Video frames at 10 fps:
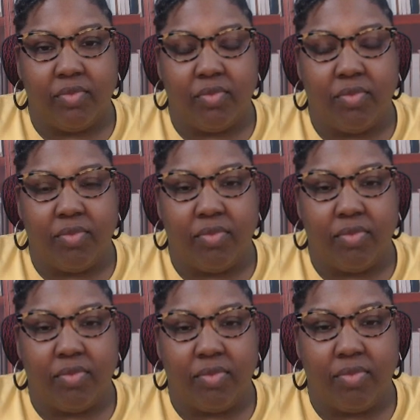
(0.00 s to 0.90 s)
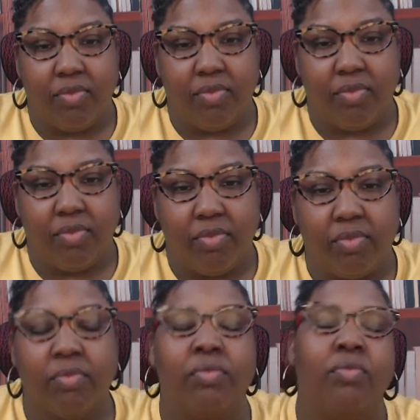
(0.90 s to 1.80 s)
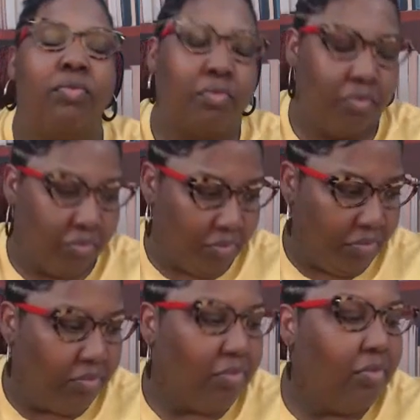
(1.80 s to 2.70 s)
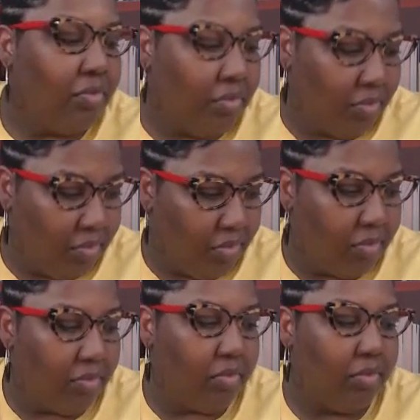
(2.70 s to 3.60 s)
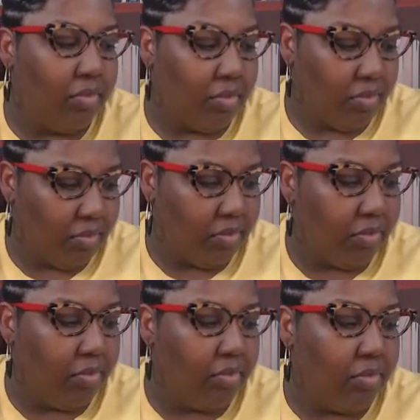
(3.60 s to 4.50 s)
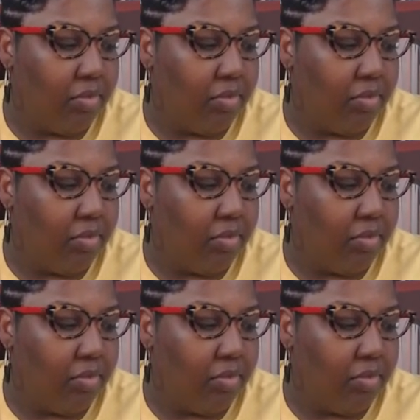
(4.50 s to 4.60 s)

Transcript: The person shown says nothing.